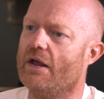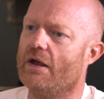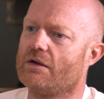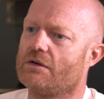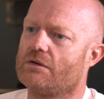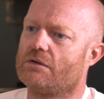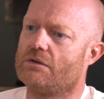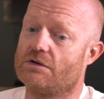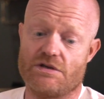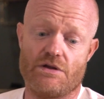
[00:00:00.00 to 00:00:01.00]
there.
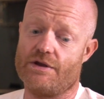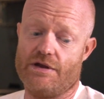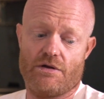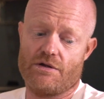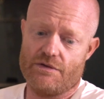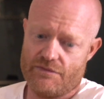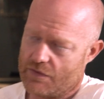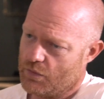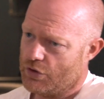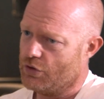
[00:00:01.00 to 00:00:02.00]
I say, I don't get it, I don't give a
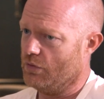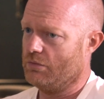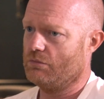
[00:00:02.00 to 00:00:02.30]
fuck what you do.